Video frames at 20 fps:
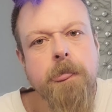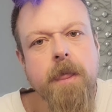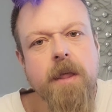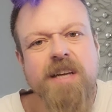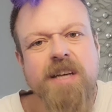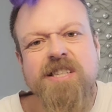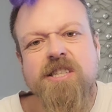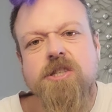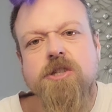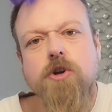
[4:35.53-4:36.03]

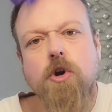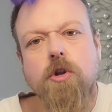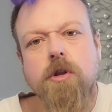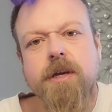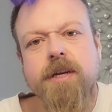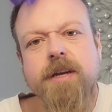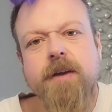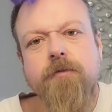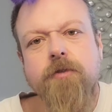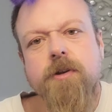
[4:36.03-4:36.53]
This is
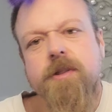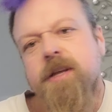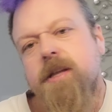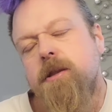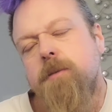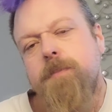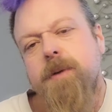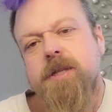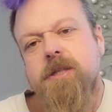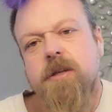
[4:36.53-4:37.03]
totally different than
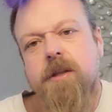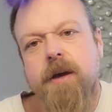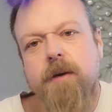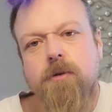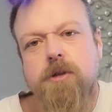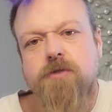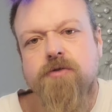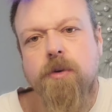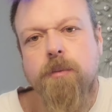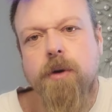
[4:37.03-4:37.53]
the pizza that
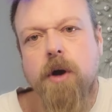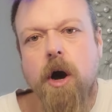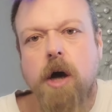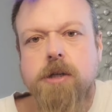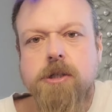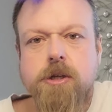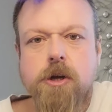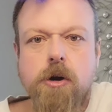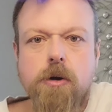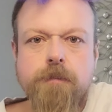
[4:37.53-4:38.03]
was from
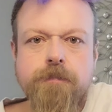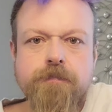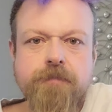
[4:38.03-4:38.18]
Costco.